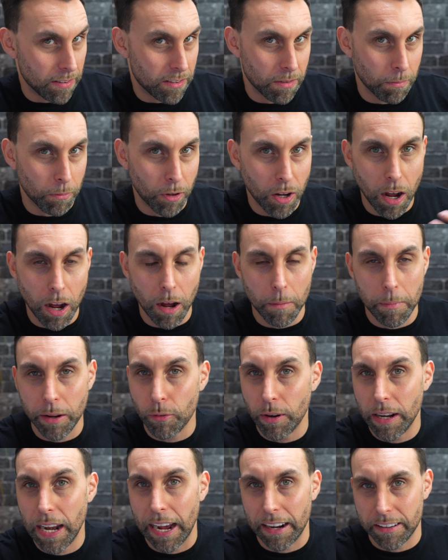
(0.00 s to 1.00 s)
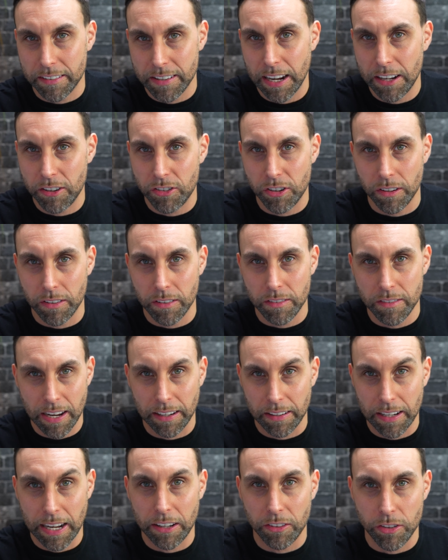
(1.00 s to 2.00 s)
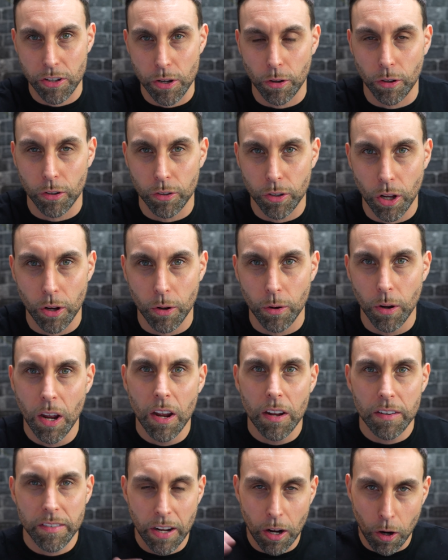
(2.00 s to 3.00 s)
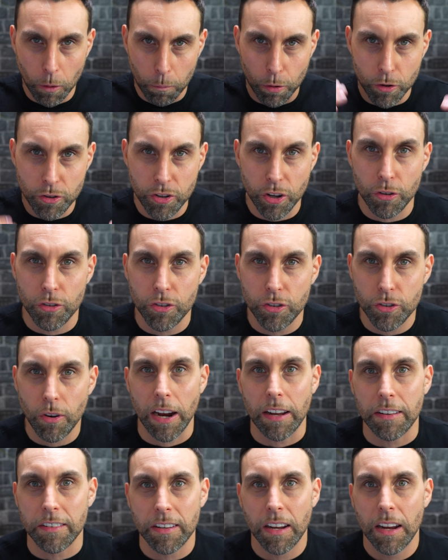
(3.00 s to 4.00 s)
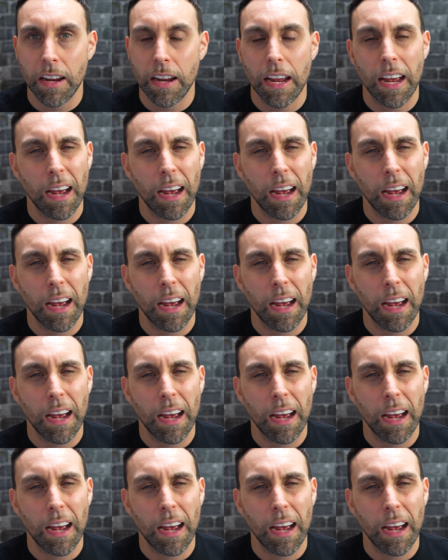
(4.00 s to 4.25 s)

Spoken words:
some calming relaxation techniques that you can do to help reduce stress.